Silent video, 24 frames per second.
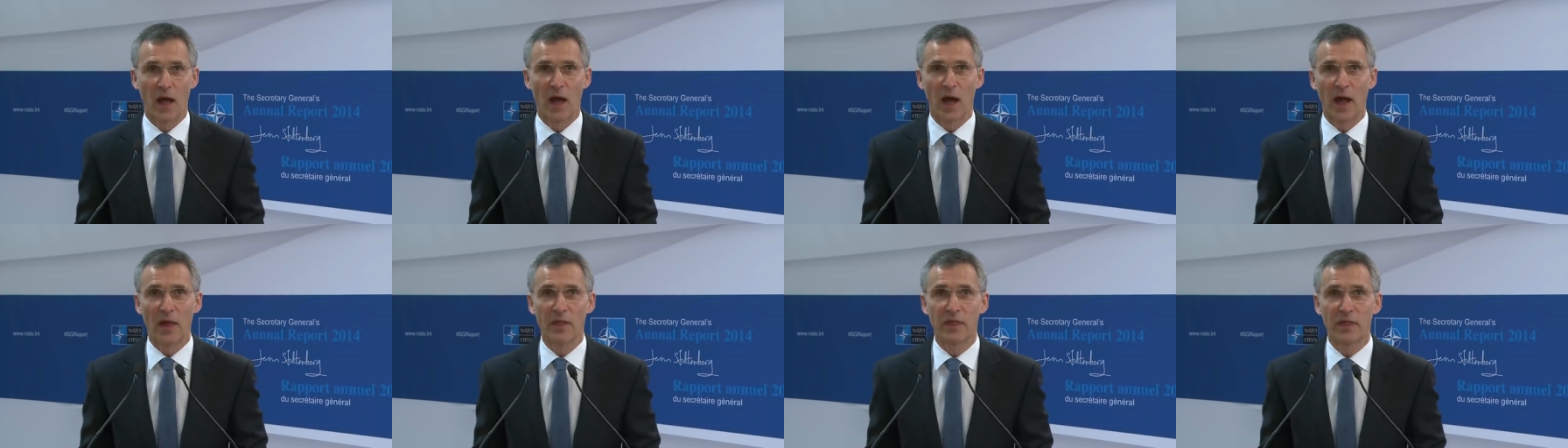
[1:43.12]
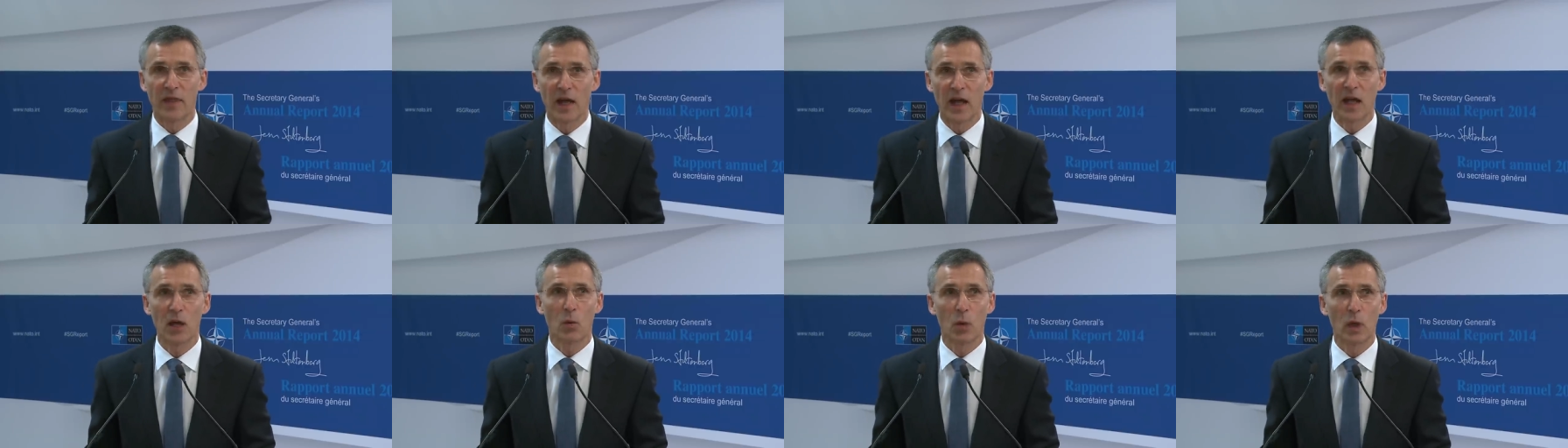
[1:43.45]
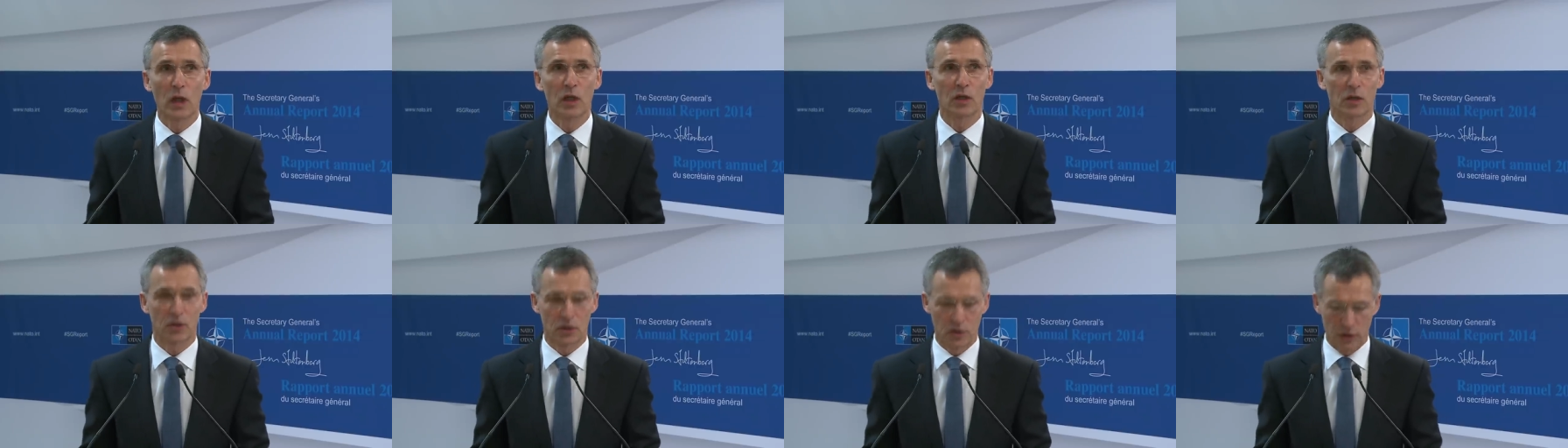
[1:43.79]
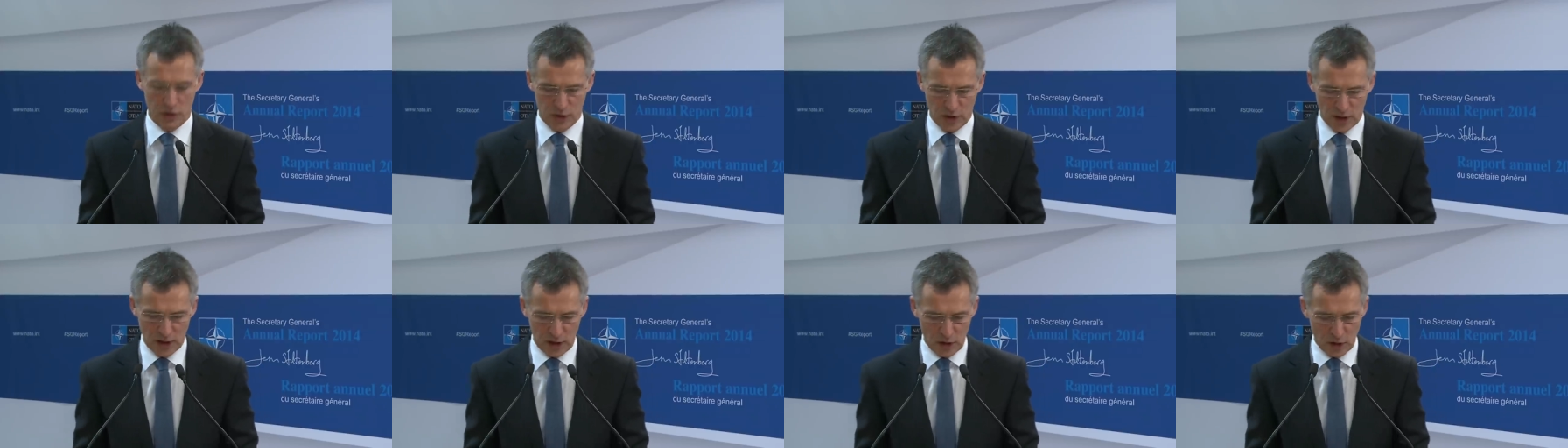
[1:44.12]
And they will
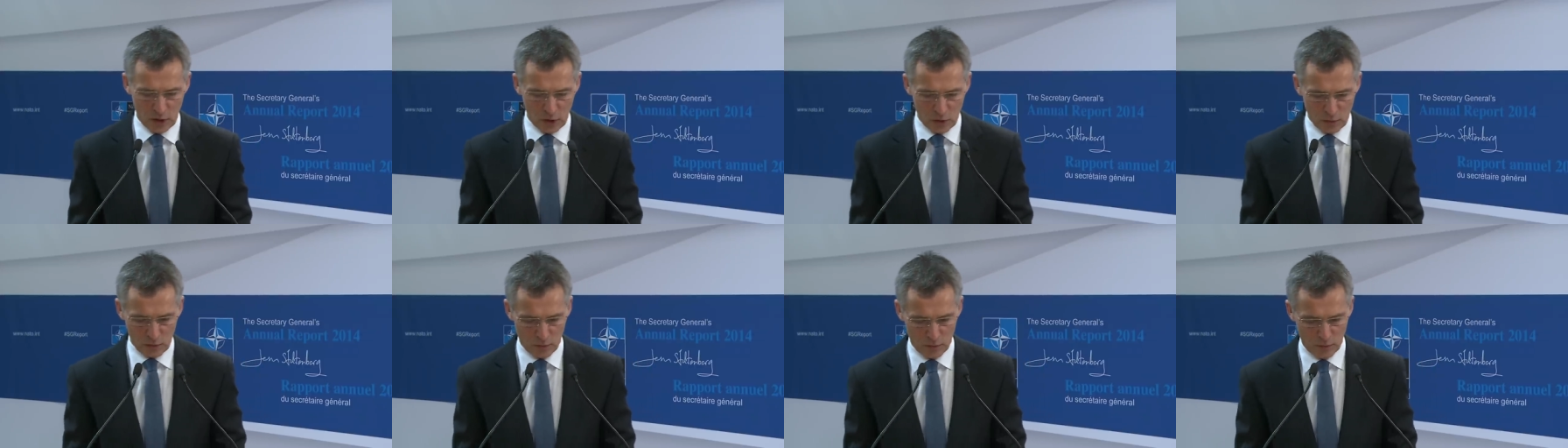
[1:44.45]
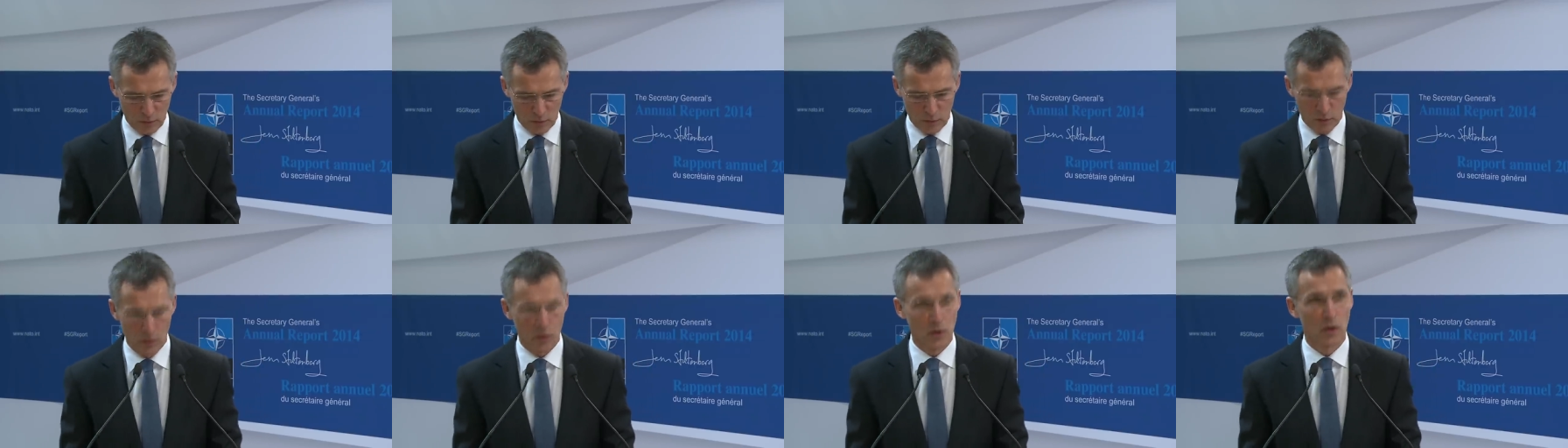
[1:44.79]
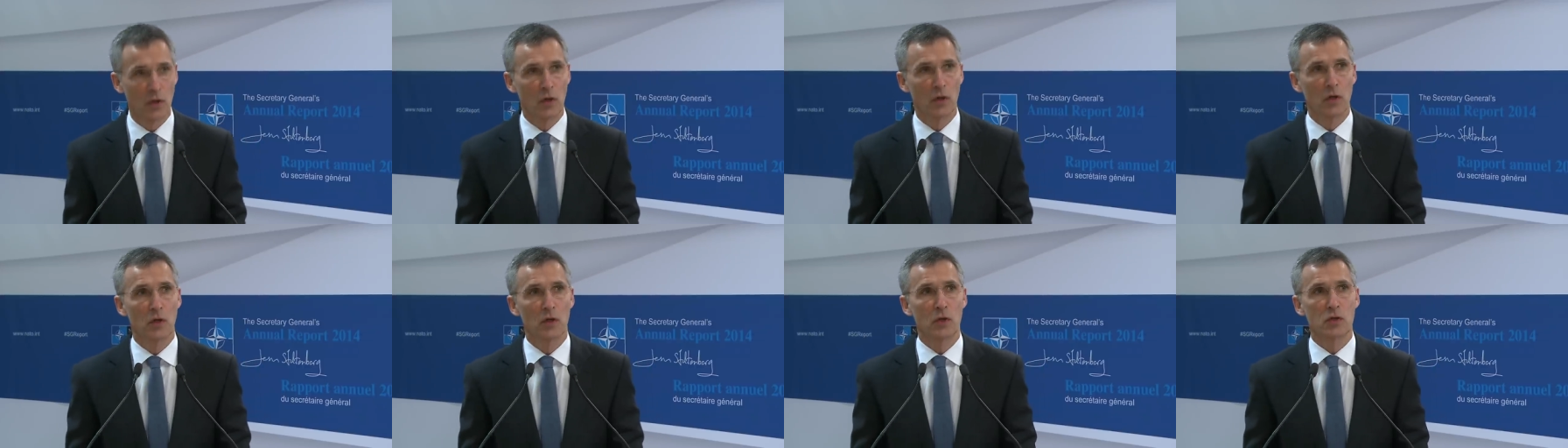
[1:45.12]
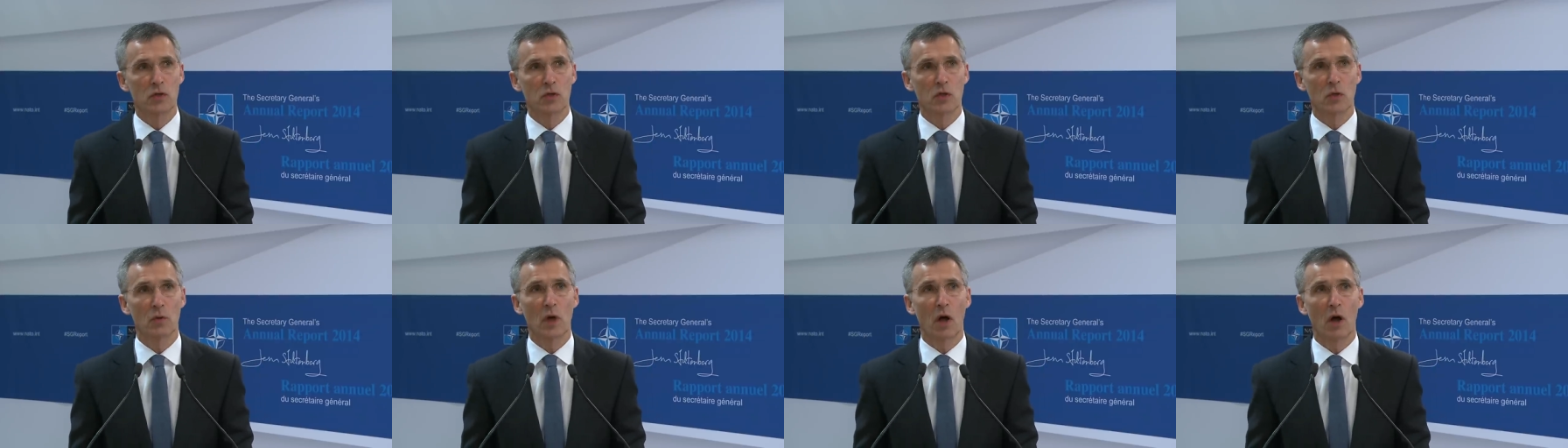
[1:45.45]
continue,
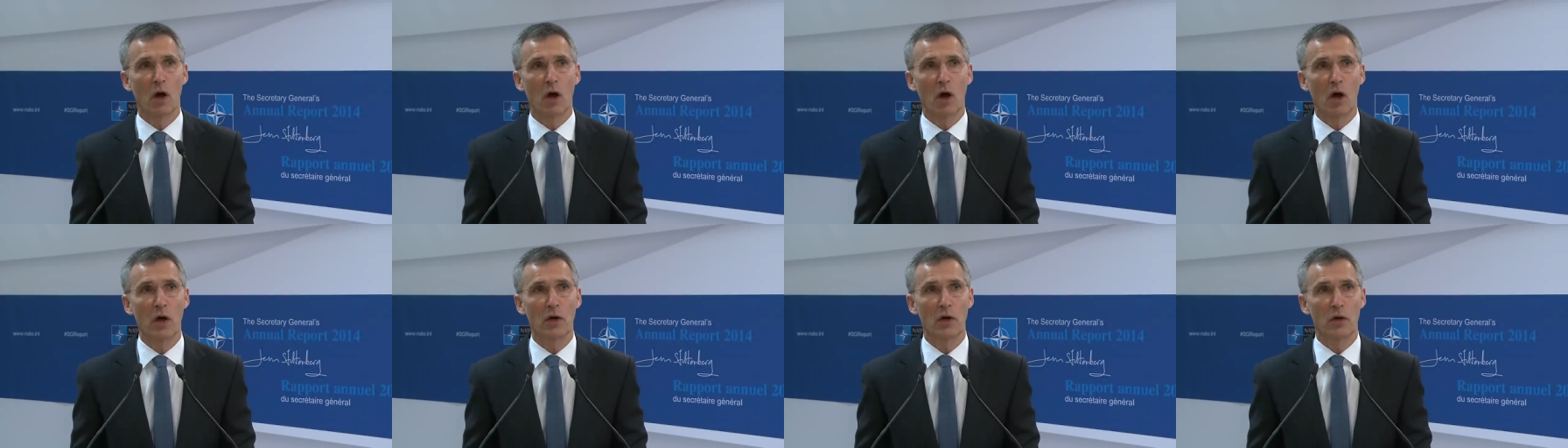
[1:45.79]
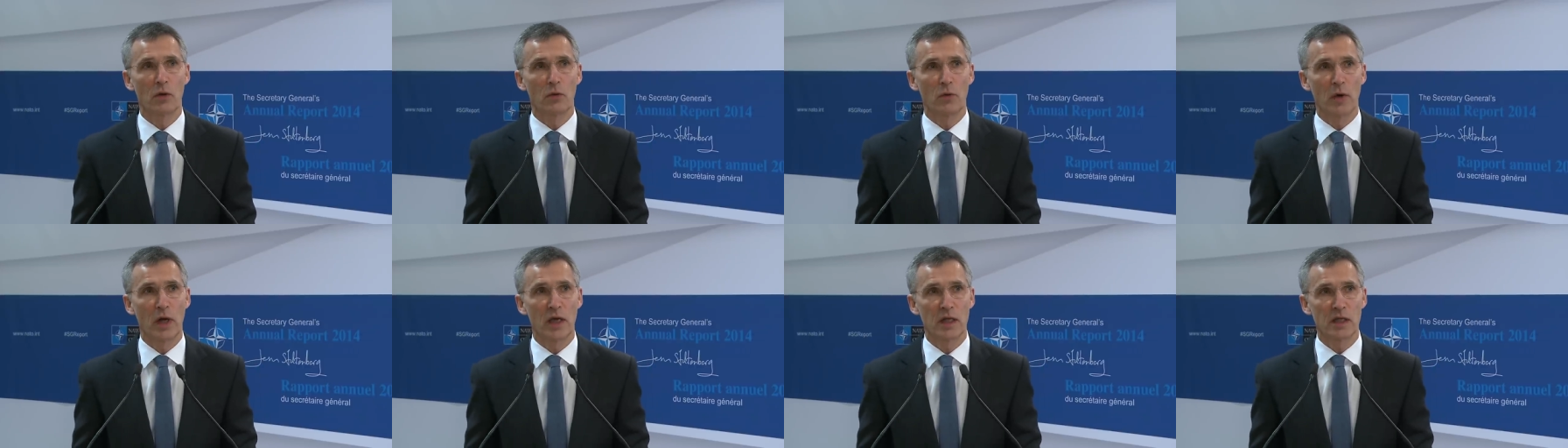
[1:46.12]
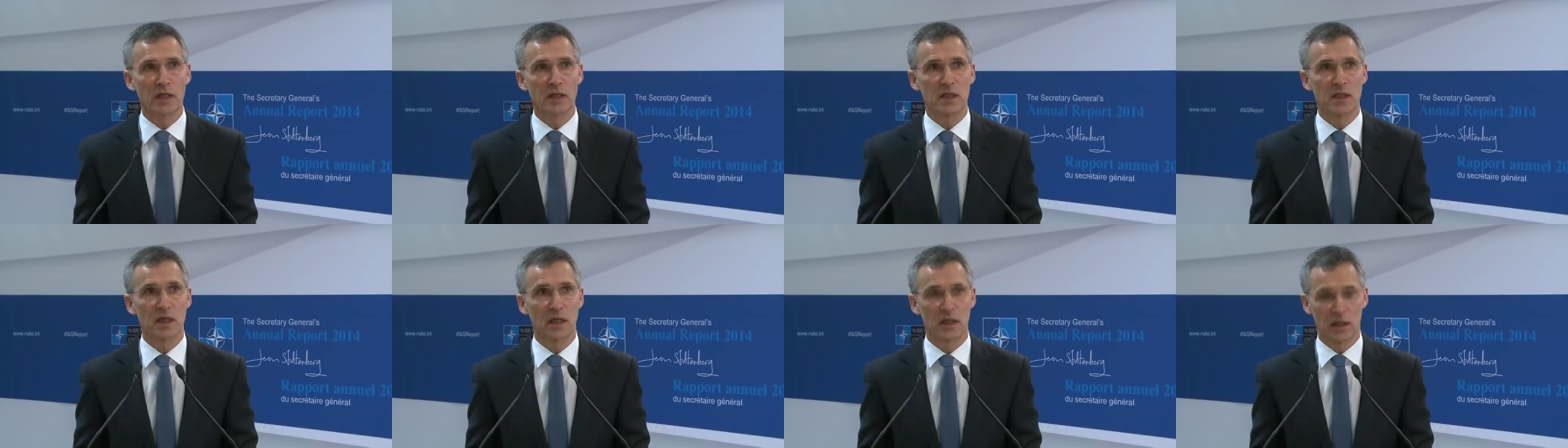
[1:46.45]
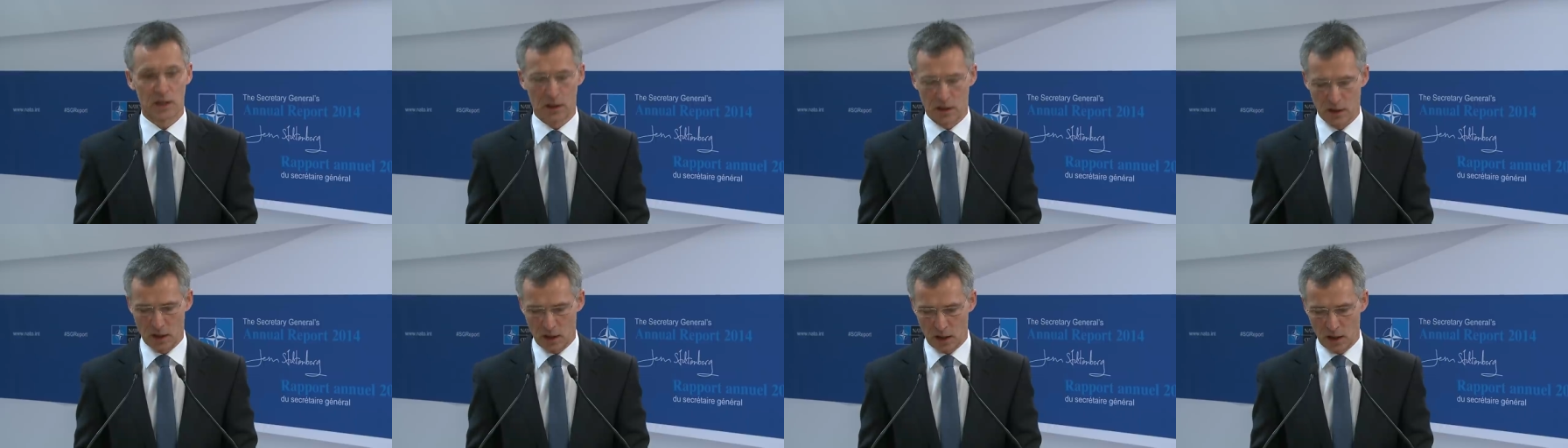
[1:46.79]
so we are
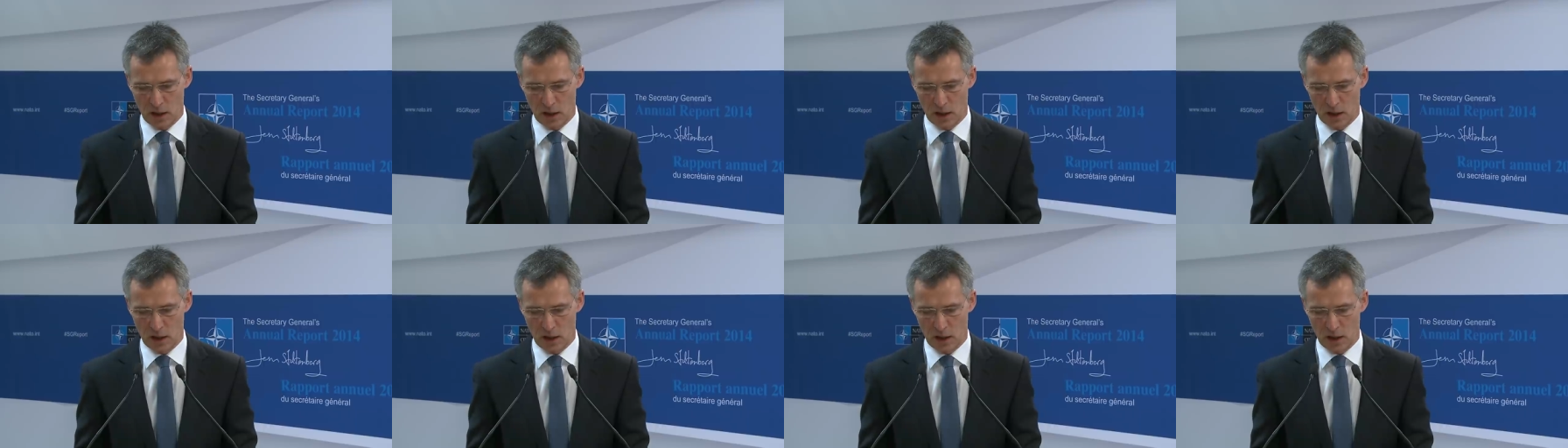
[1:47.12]
raising